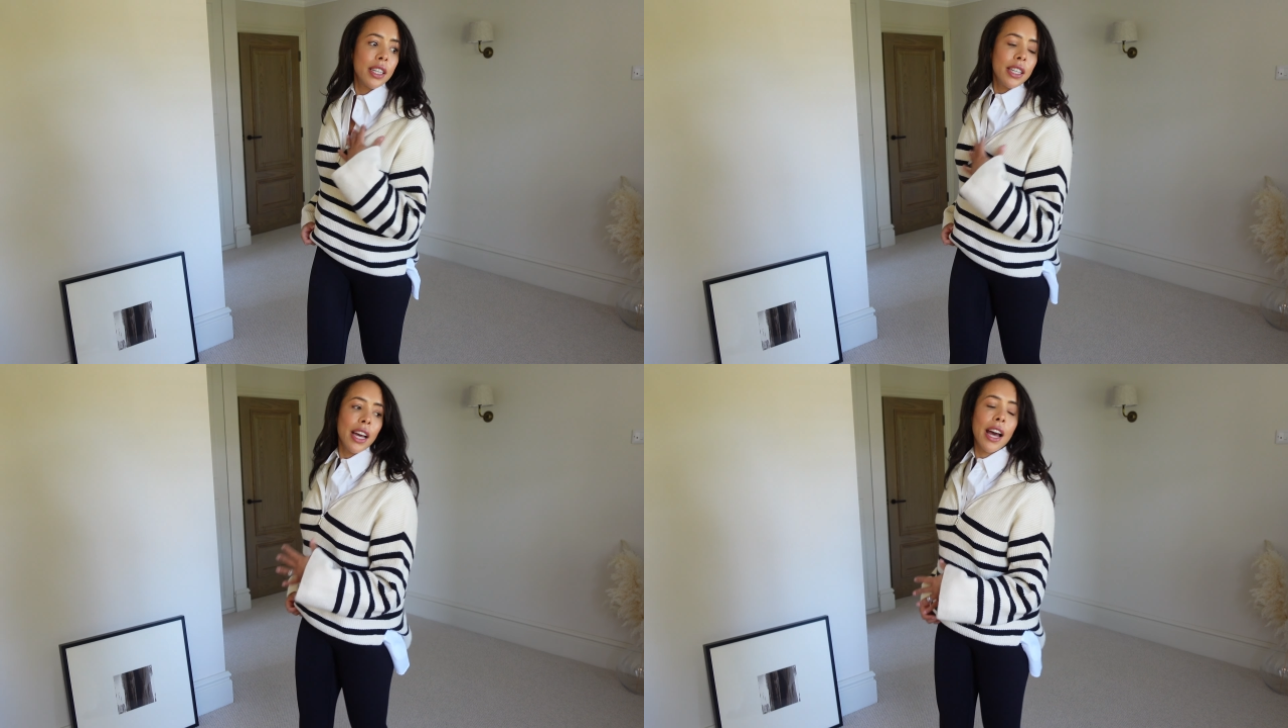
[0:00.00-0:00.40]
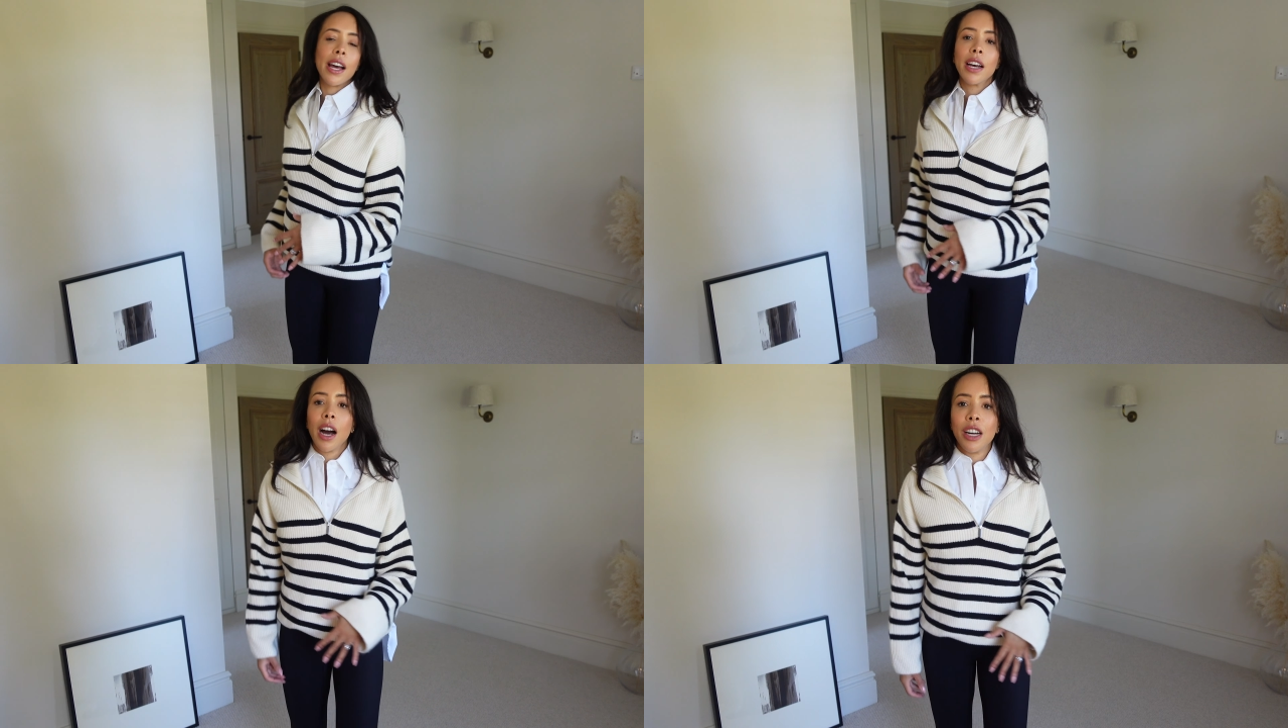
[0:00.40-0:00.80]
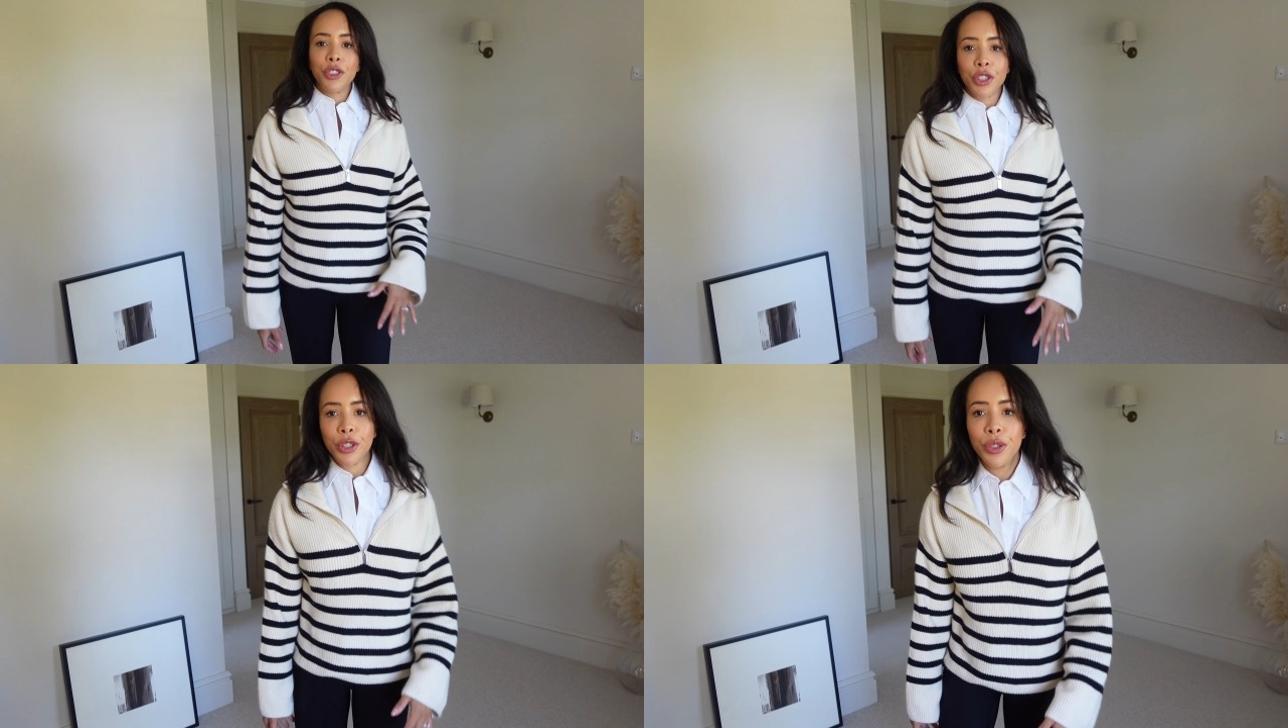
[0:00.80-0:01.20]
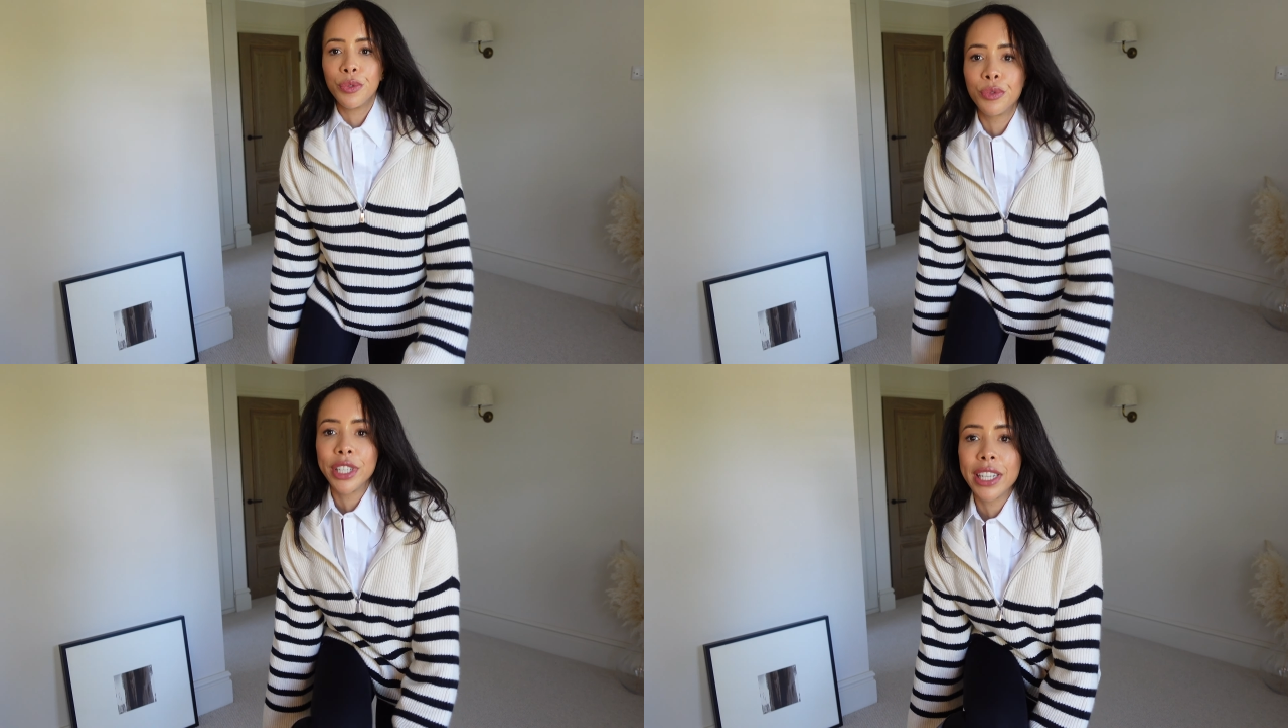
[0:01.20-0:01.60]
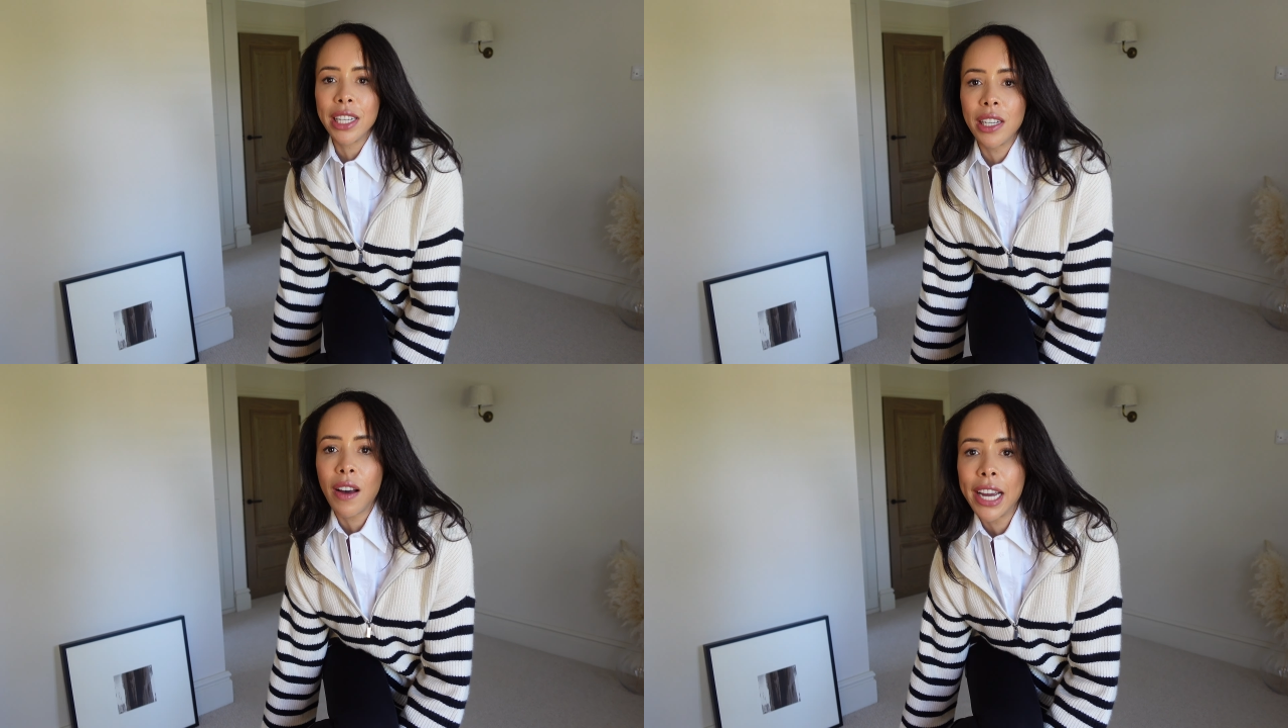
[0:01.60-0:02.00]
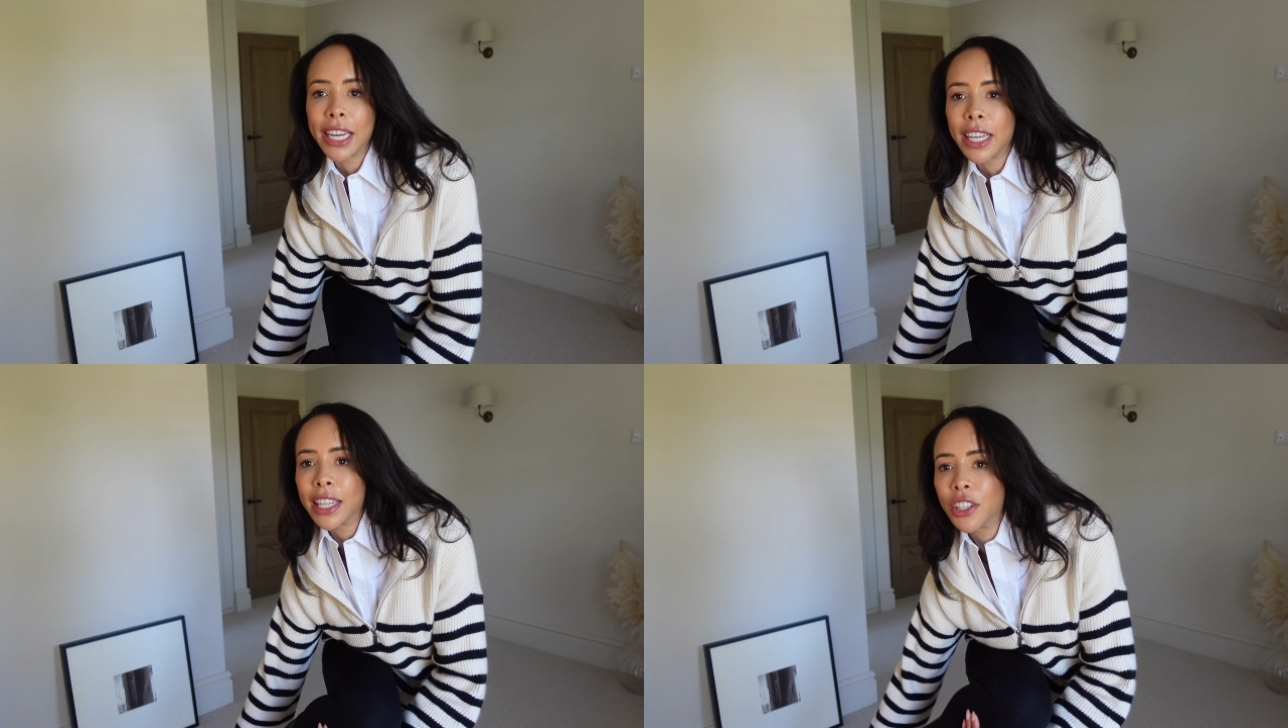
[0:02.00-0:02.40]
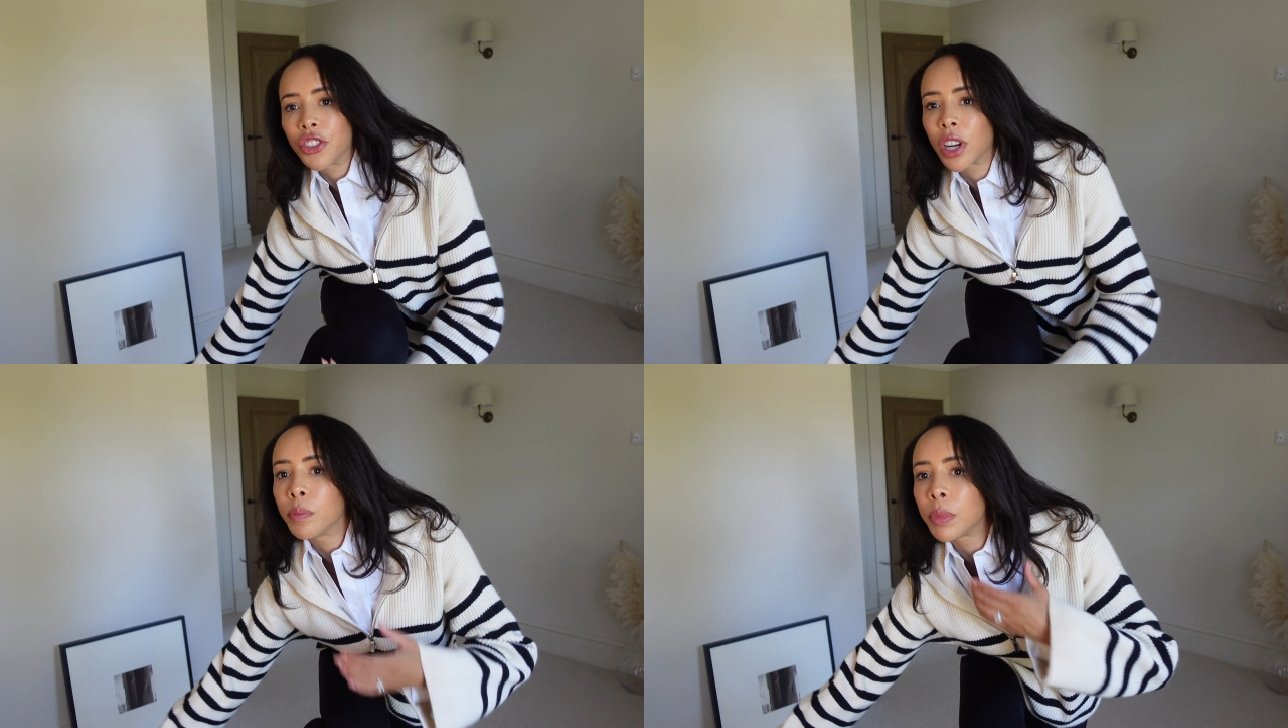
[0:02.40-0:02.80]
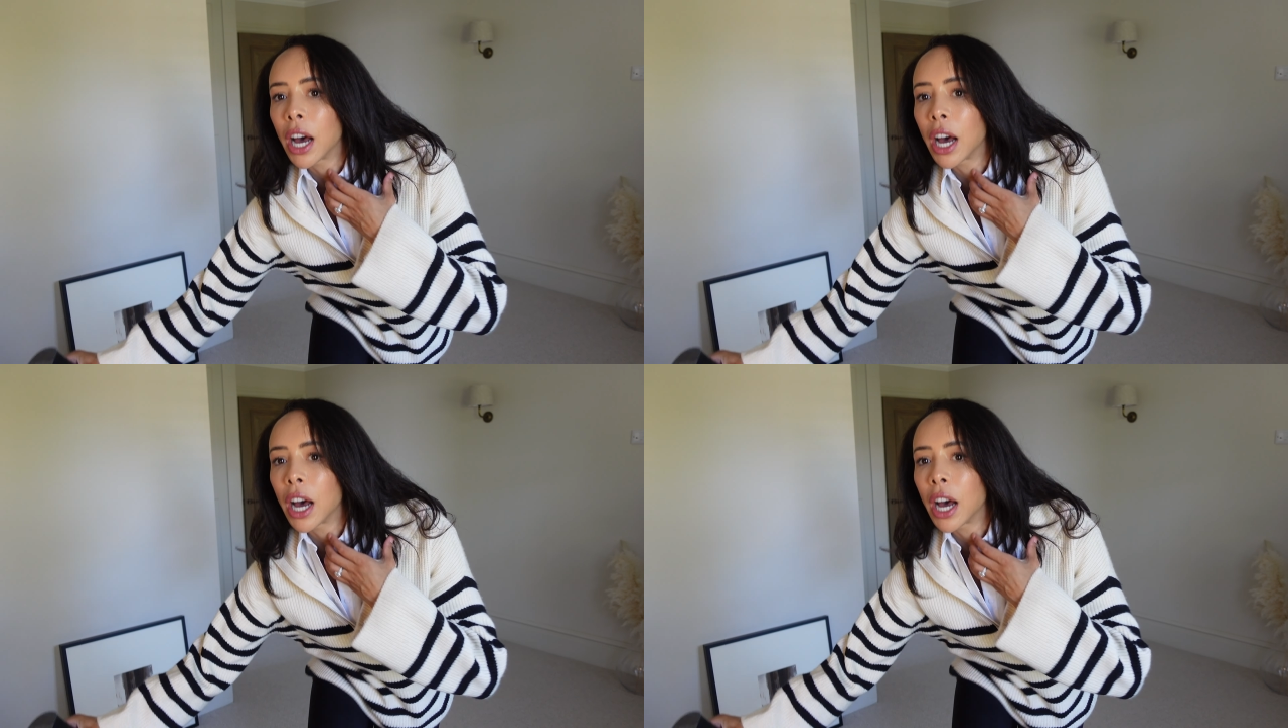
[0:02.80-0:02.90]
Yeah, I do really like this jumper,